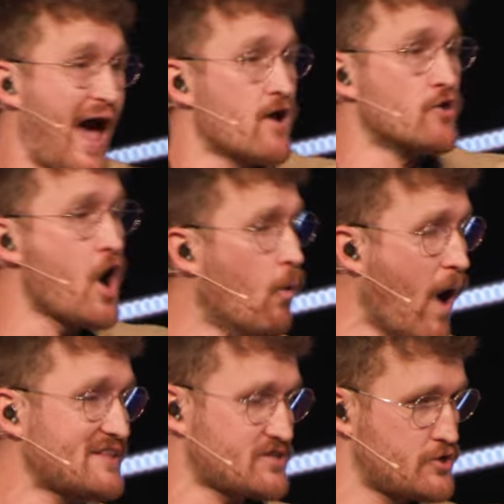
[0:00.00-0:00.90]
don't know
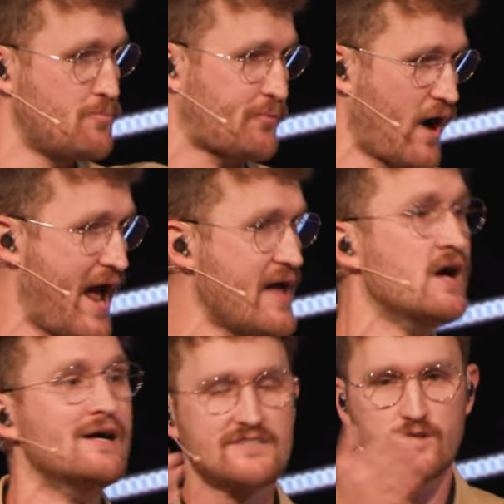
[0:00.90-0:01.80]
what to pray.
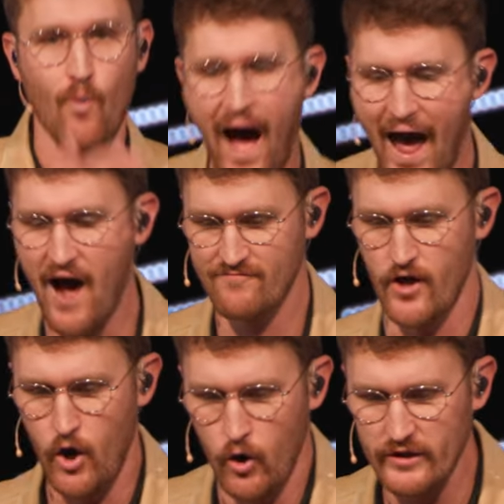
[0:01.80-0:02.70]
So I have the
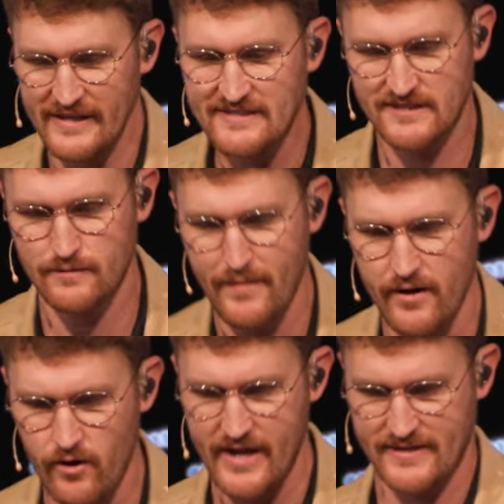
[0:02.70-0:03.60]
Holy
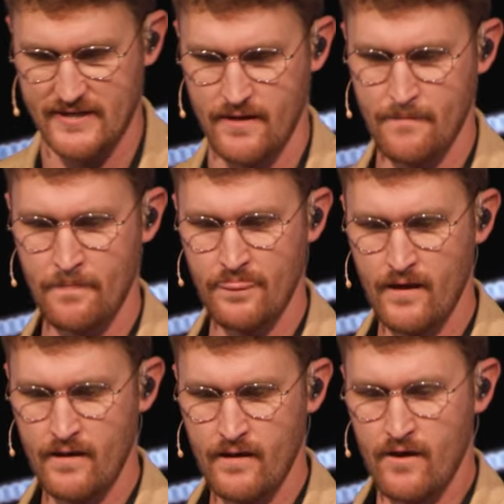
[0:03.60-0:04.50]
Spirit.
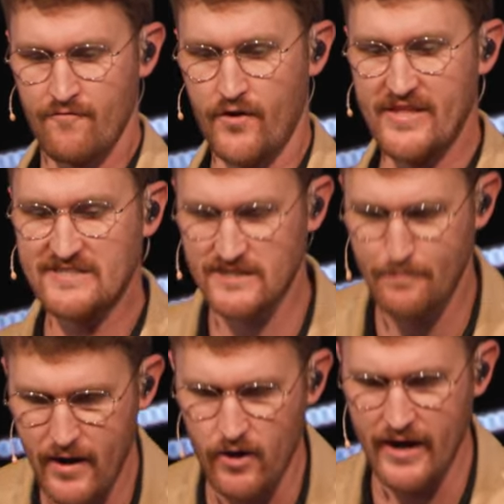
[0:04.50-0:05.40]
For the
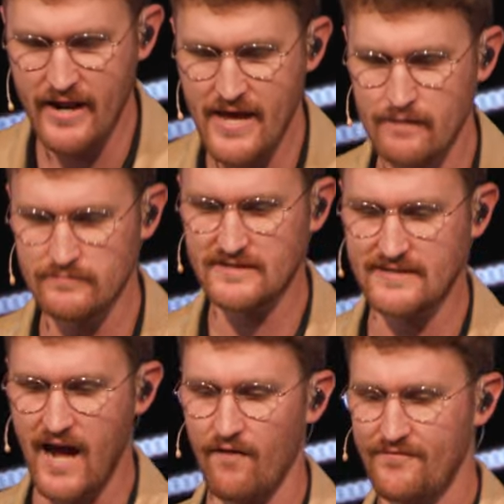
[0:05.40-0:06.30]
Spirit
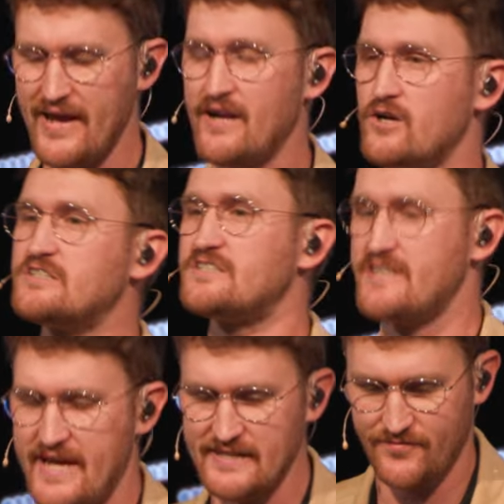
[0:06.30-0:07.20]
himself
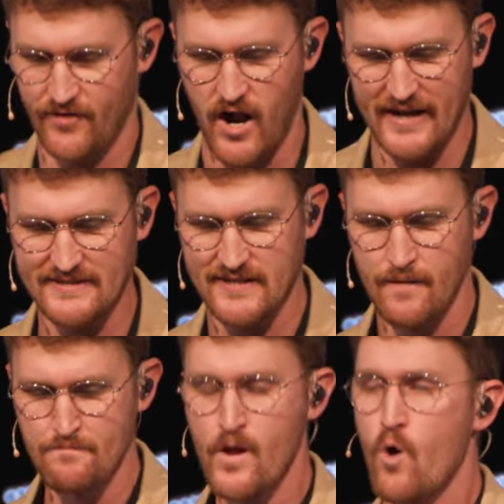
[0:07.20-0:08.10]
intercedes for us
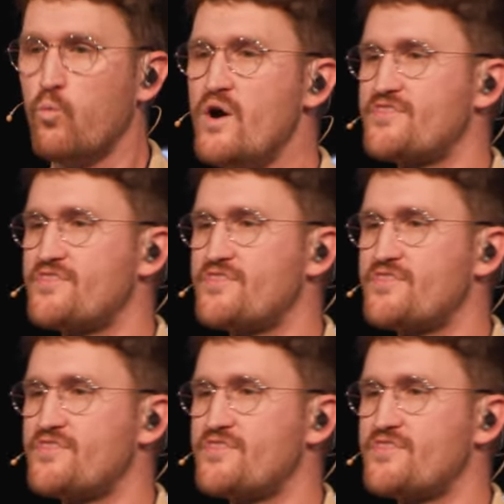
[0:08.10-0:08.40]
with